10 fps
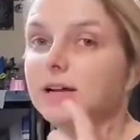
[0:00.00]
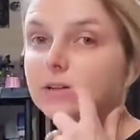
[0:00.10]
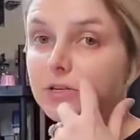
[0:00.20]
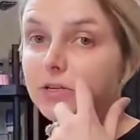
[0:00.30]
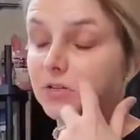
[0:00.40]

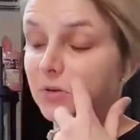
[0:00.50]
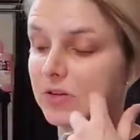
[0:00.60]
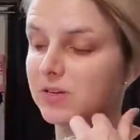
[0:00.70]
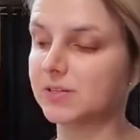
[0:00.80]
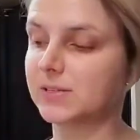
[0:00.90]
you to do
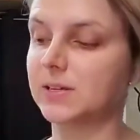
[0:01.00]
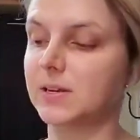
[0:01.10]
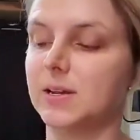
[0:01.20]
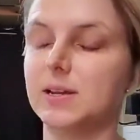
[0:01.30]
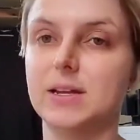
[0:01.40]
this
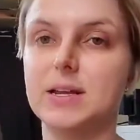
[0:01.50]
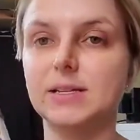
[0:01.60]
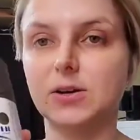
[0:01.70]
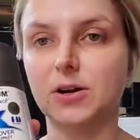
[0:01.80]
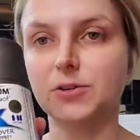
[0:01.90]
is
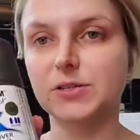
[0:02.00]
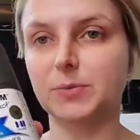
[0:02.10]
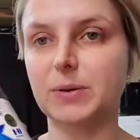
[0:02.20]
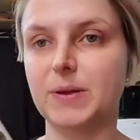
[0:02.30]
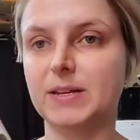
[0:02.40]
on your
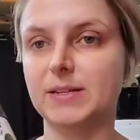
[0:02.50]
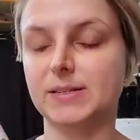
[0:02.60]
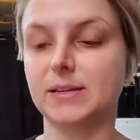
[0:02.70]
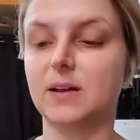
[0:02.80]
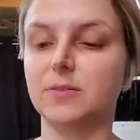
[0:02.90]
spray paint
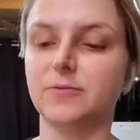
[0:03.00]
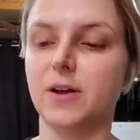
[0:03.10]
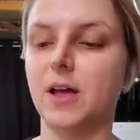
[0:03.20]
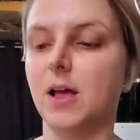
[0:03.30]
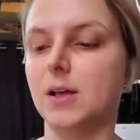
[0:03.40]
itself.
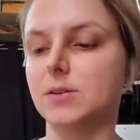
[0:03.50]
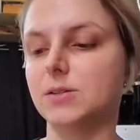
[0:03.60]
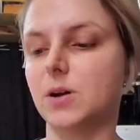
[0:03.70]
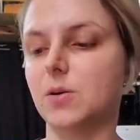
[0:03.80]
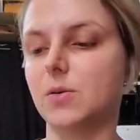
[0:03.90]

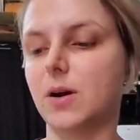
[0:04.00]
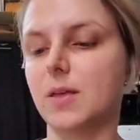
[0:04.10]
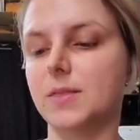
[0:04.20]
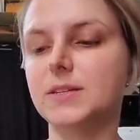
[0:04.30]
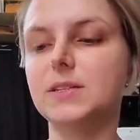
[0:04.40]
So
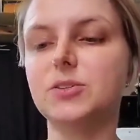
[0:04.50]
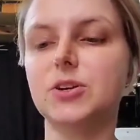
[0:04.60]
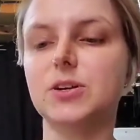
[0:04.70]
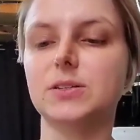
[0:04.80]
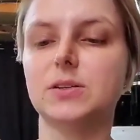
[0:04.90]
this is
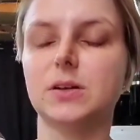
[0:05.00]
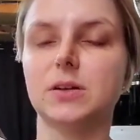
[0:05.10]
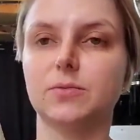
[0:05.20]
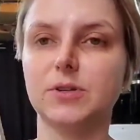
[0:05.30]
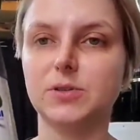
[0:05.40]
just
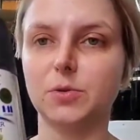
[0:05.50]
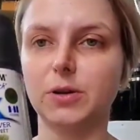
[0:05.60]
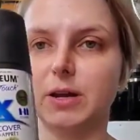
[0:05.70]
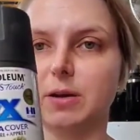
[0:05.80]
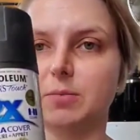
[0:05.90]

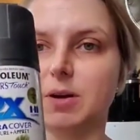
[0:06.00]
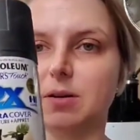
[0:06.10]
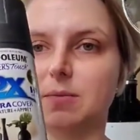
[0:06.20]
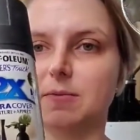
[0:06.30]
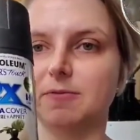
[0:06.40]
Rust-Oleum
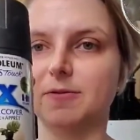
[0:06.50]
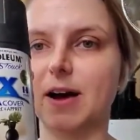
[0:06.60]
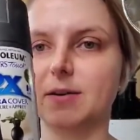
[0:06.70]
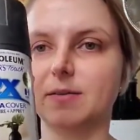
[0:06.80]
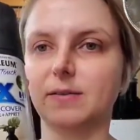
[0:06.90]

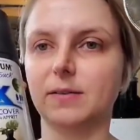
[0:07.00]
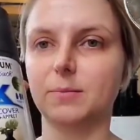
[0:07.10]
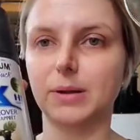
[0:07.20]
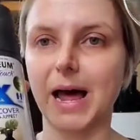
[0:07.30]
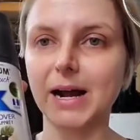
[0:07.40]
flat
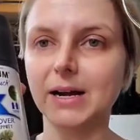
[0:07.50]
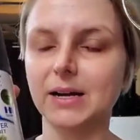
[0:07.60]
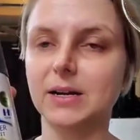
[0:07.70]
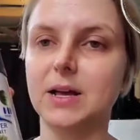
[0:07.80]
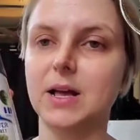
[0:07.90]
black.
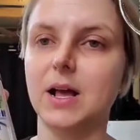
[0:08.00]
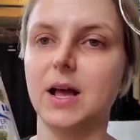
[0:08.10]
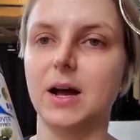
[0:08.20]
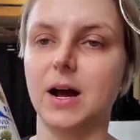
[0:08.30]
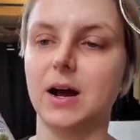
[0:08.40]

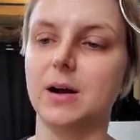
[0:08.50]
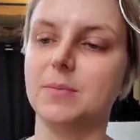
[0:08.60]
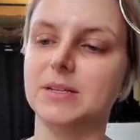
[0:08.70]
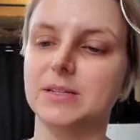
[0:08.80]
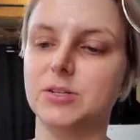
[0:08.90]

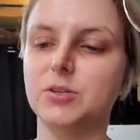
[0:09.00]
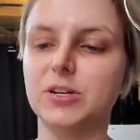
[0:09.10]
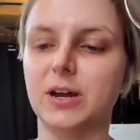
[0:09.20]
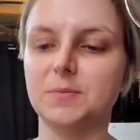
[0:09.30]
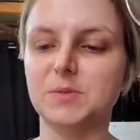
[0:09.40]
It's the
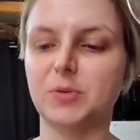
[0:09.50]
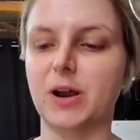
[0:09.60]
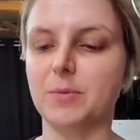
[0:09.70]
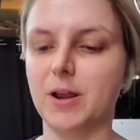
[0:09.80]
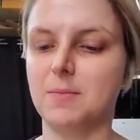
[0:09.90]
2x
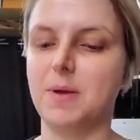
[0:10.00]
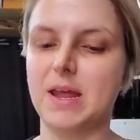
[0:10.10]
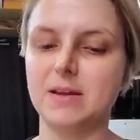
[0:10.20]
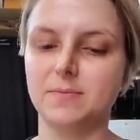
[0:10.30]
primer and paint.